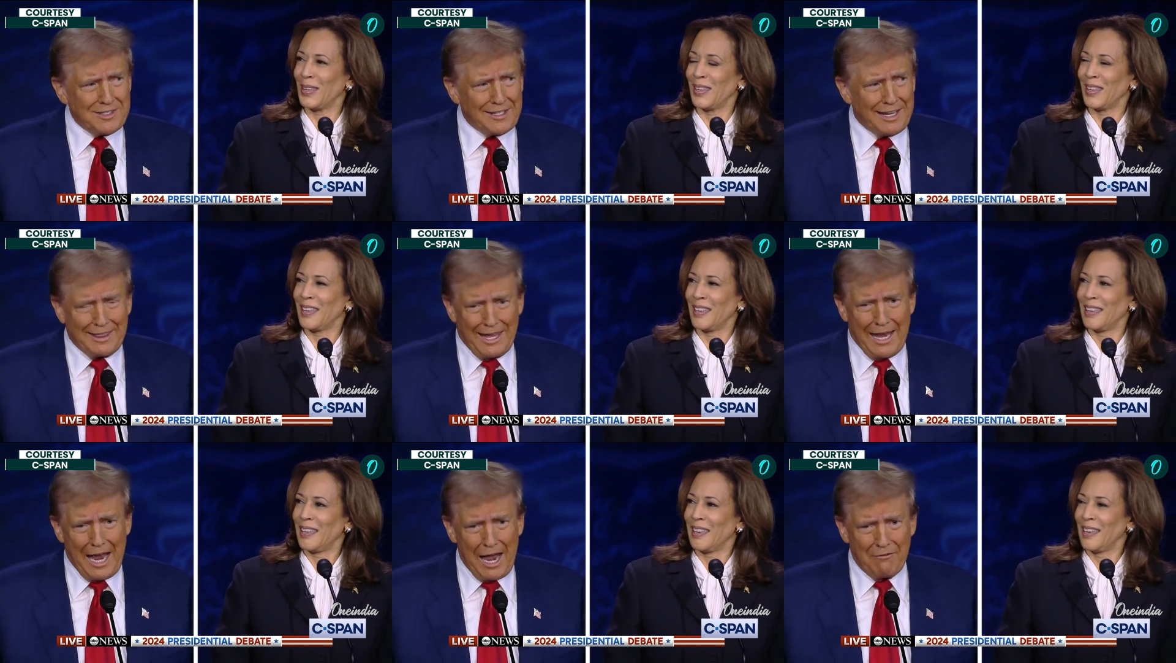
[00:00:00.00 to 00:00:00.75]
Speaker 1: like
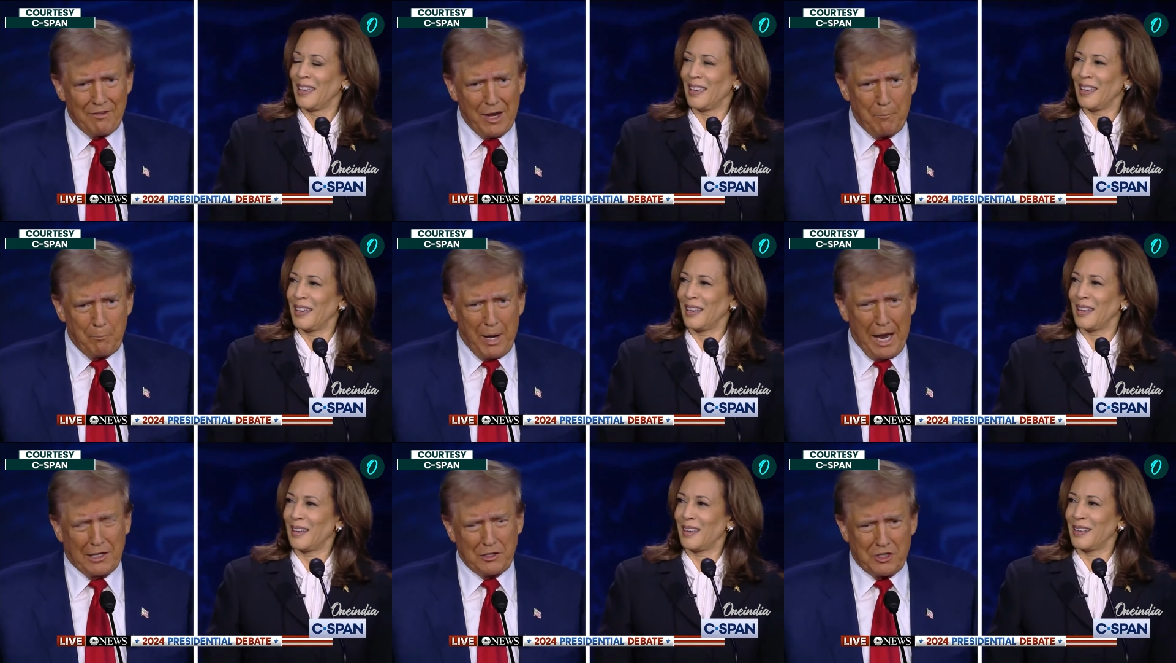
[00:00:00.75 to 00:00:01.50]
they have and
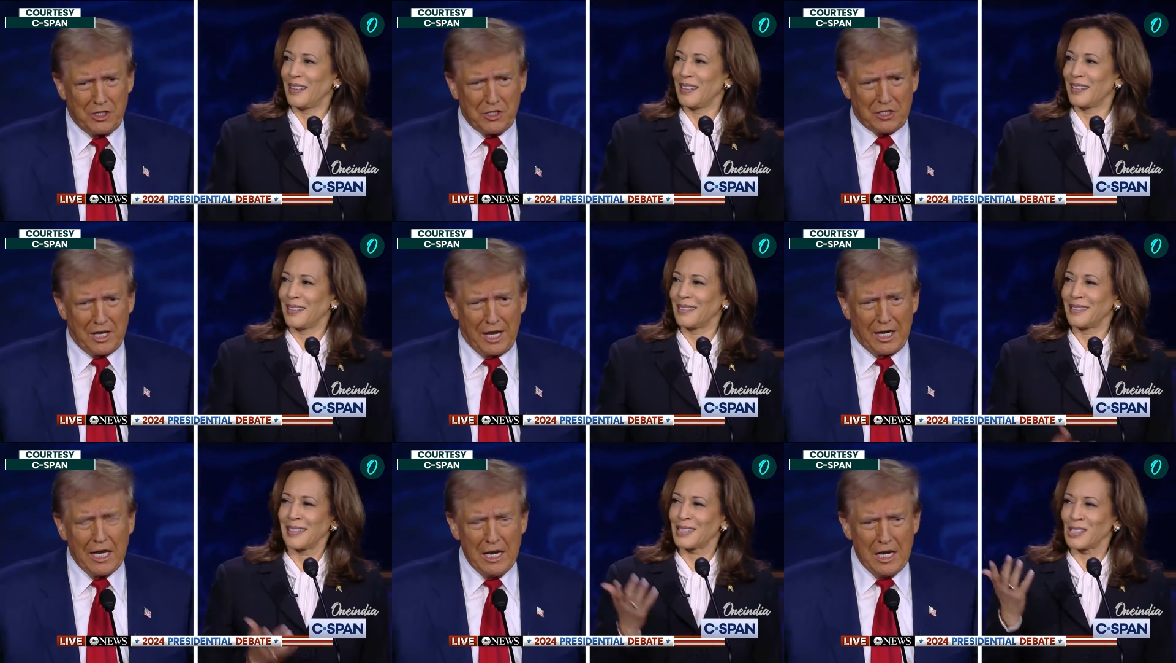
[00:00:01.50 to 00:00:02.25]
policies
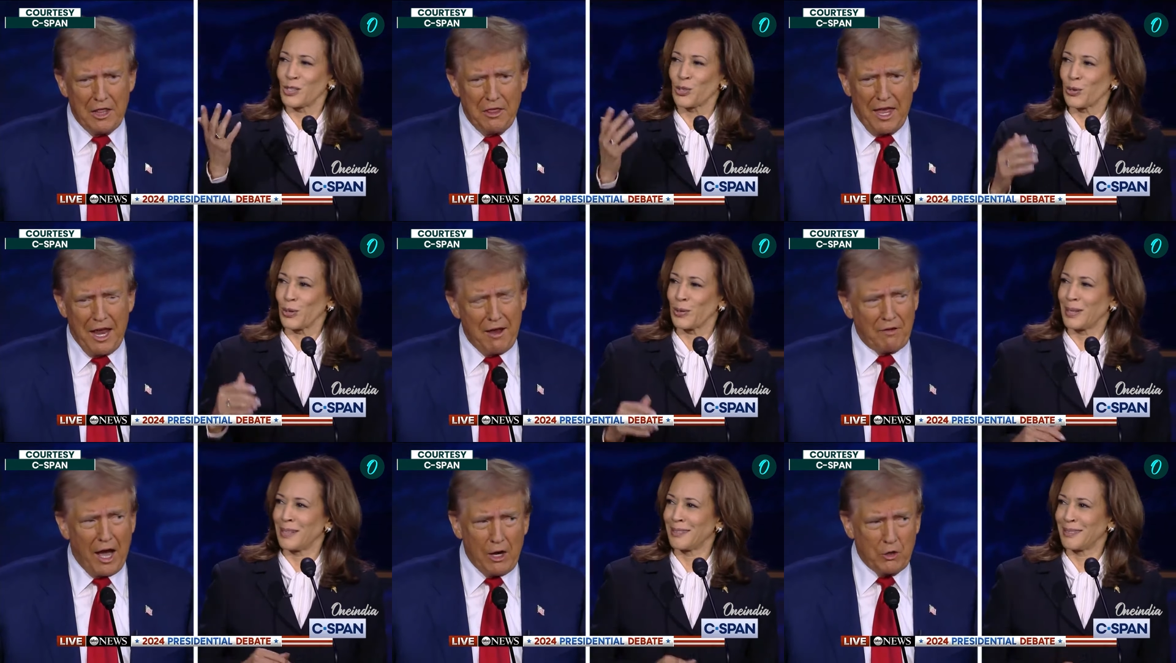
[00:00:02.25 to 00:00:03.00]
like they
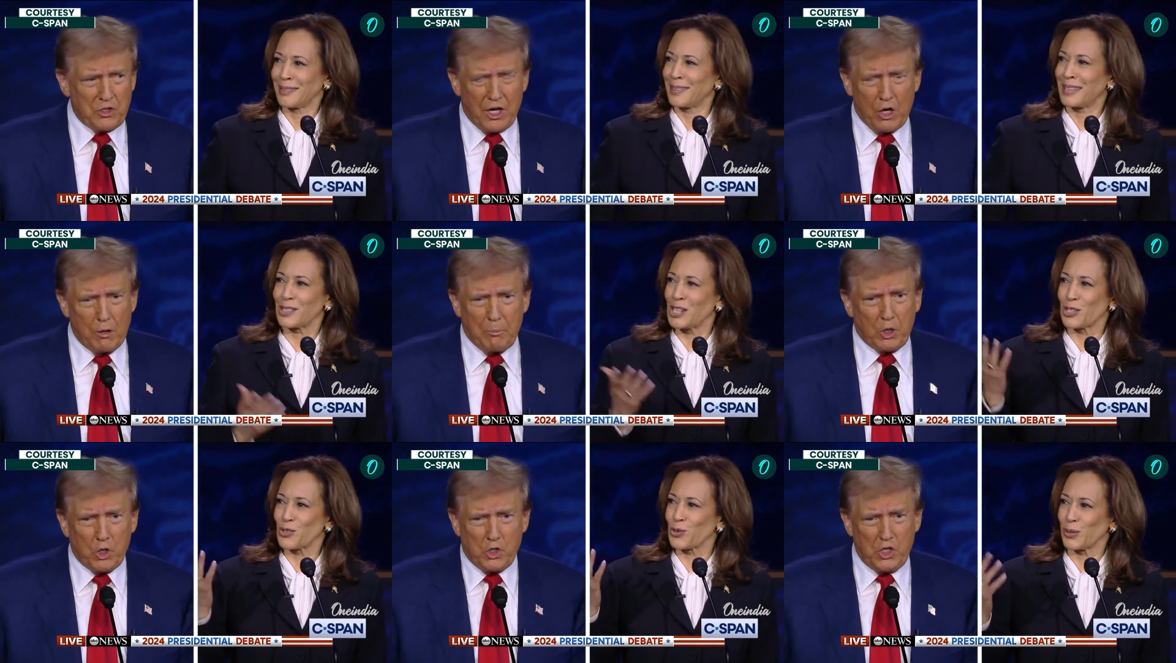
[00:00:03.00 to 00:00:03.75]
have. I don't say her
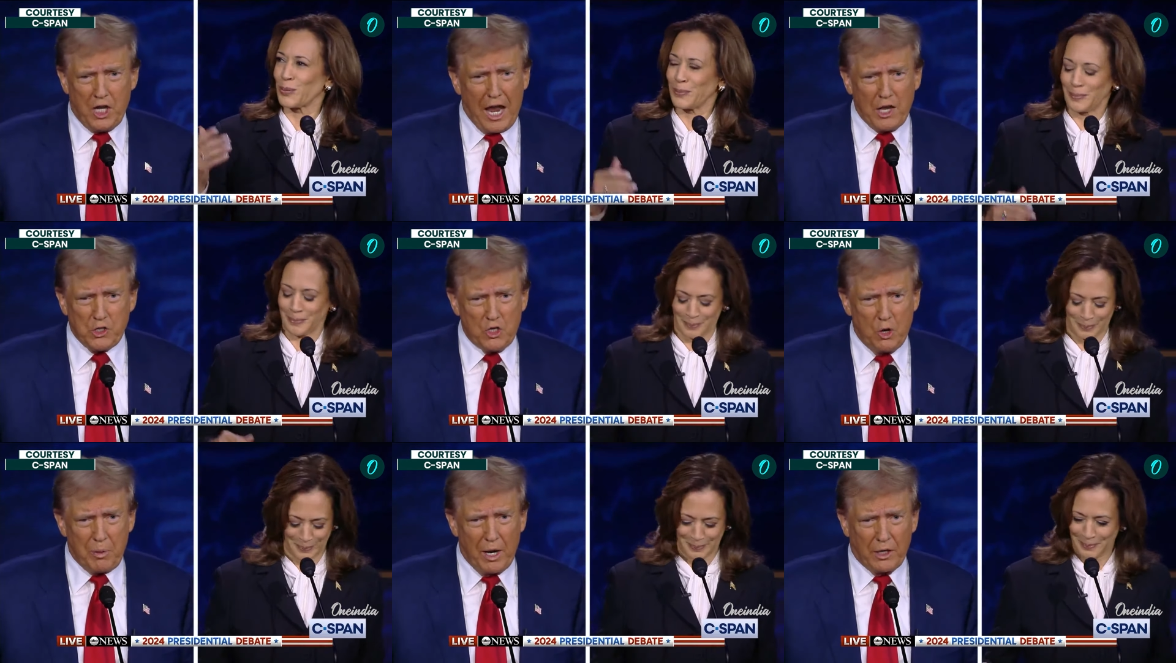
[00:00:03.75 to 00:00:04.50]
because she has
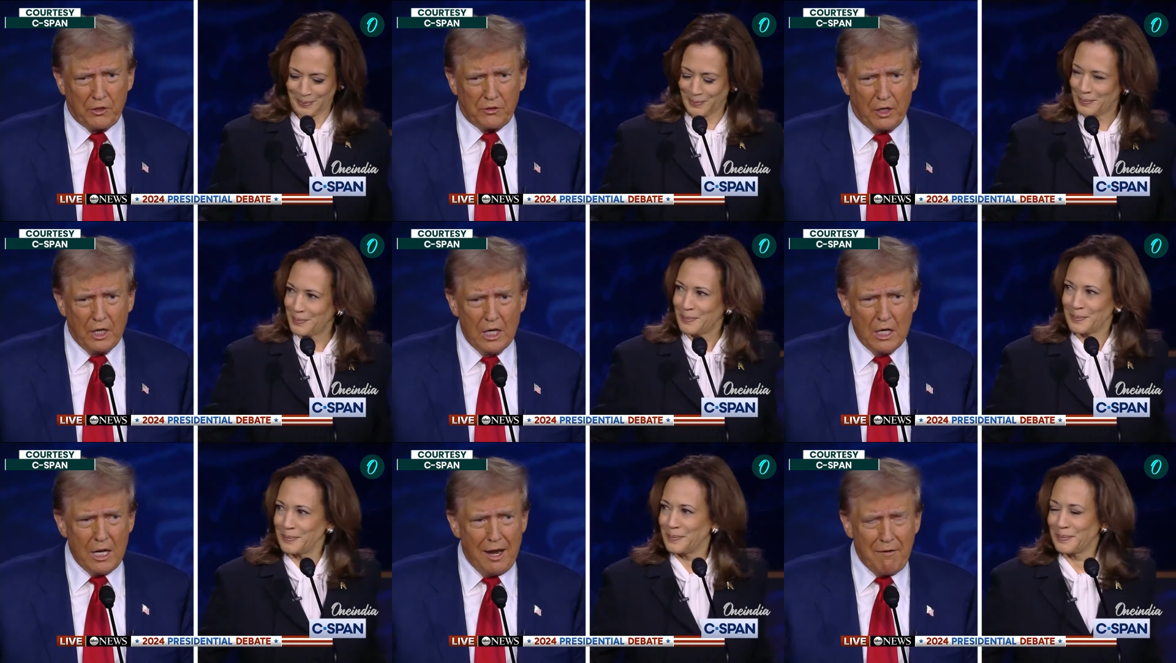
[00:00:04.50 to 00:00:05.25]
no policy.
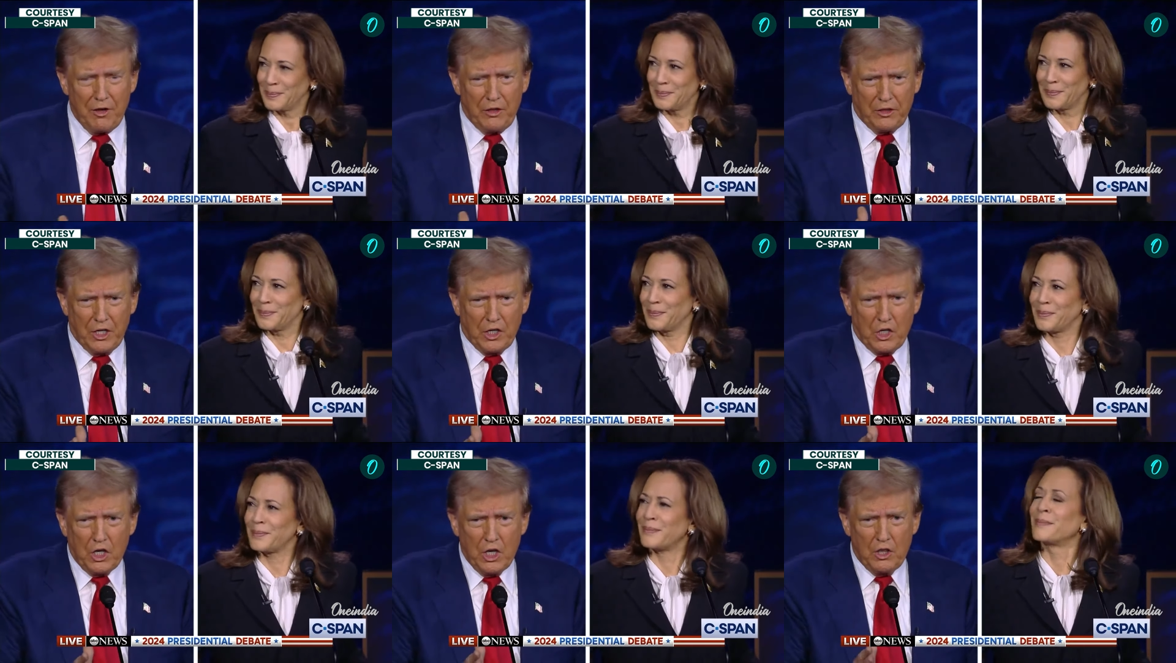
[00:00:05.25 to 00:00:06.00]

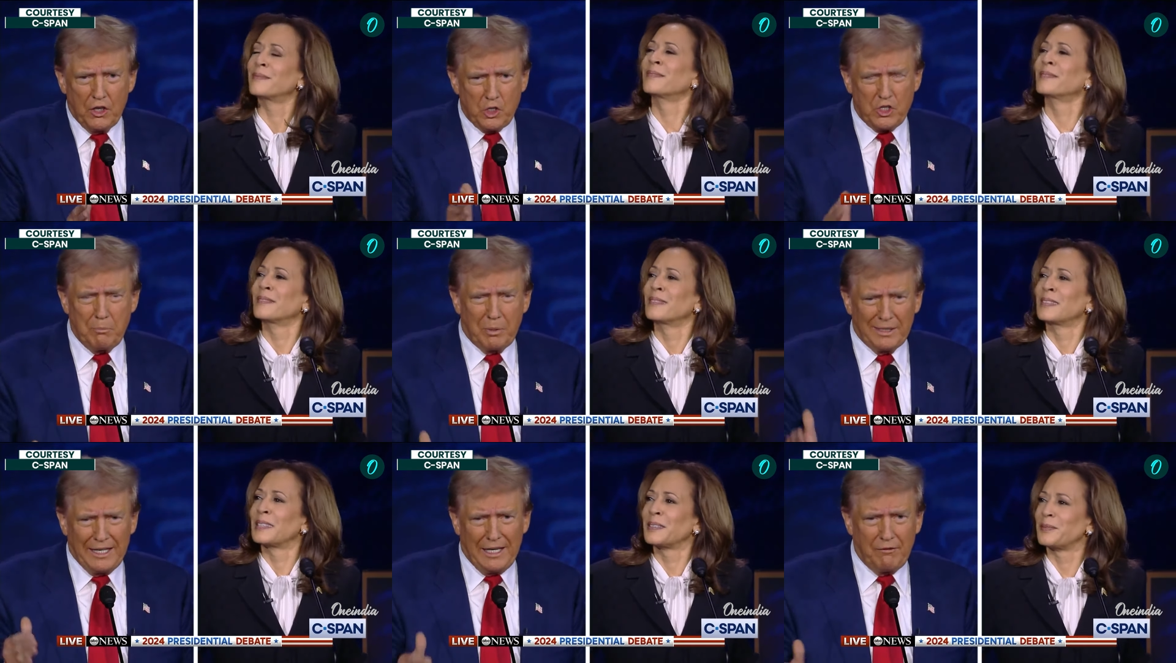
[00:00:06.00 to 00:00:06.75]
Everything that she
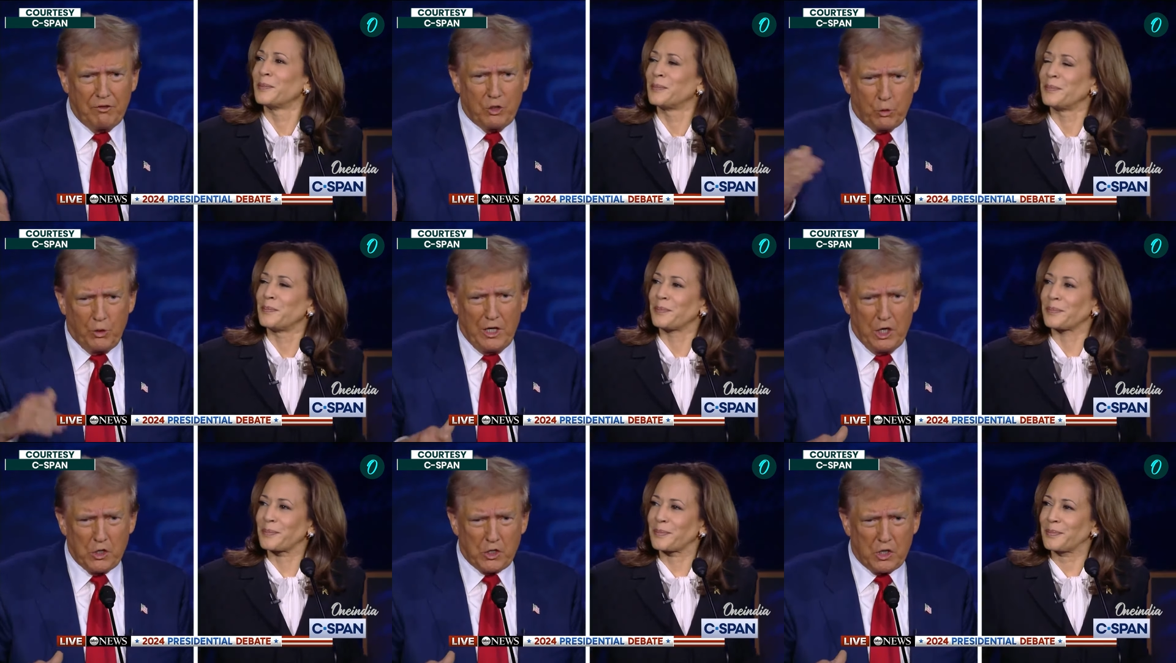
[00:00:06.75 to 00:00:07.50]
believed 3
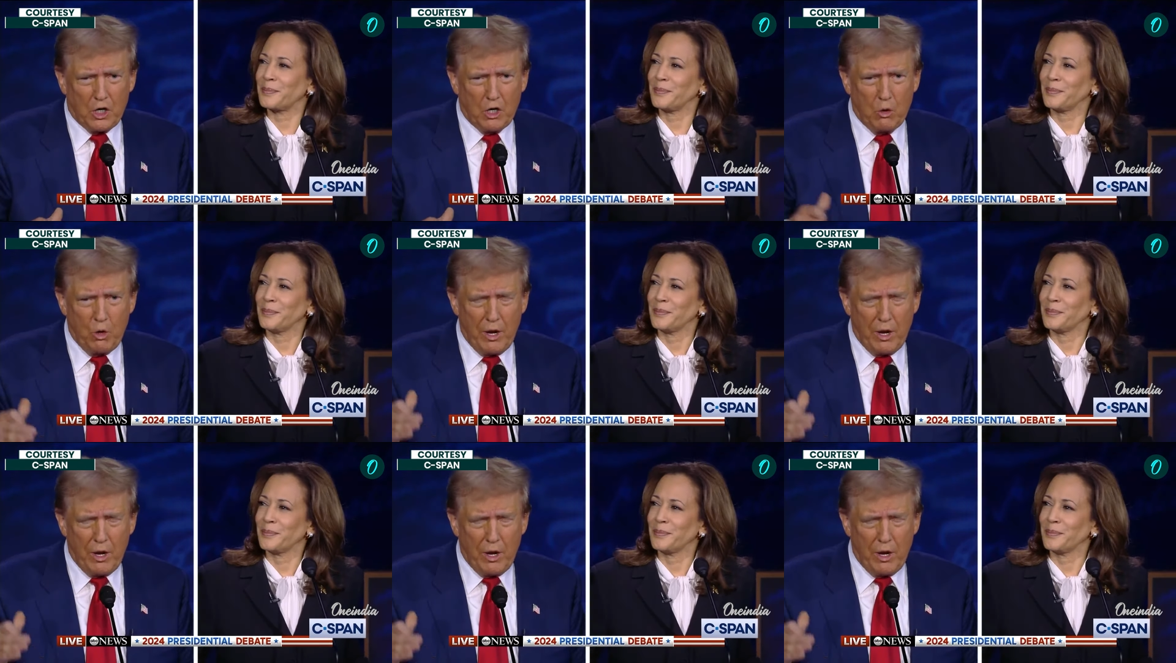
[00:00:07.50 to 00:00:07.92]
years ago